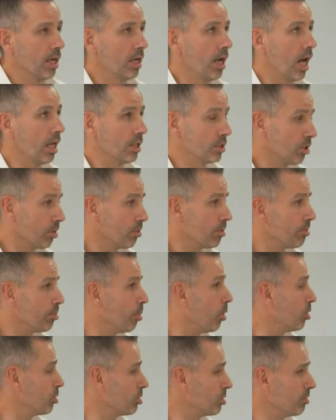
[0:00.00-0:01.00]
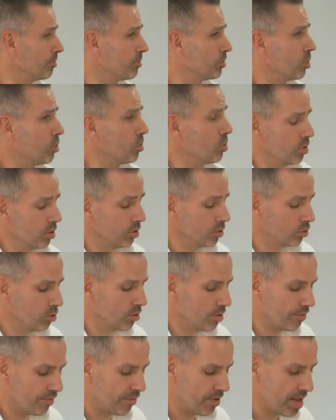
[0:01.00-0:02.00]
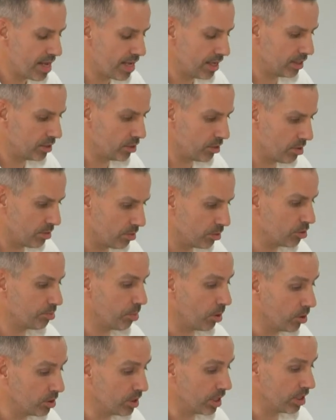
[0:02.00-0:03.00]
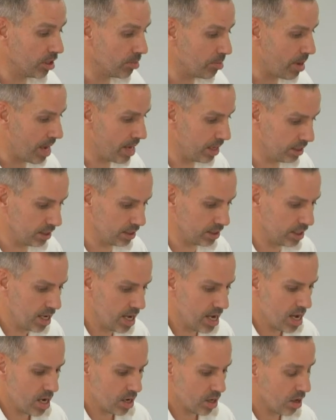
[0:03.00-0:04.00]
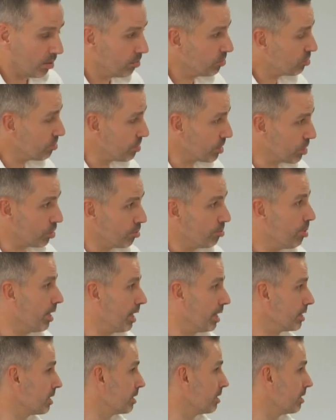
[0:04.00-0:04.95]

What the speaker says: I'll start with the positive. So the phrase or the response "it depends" comes from a good place.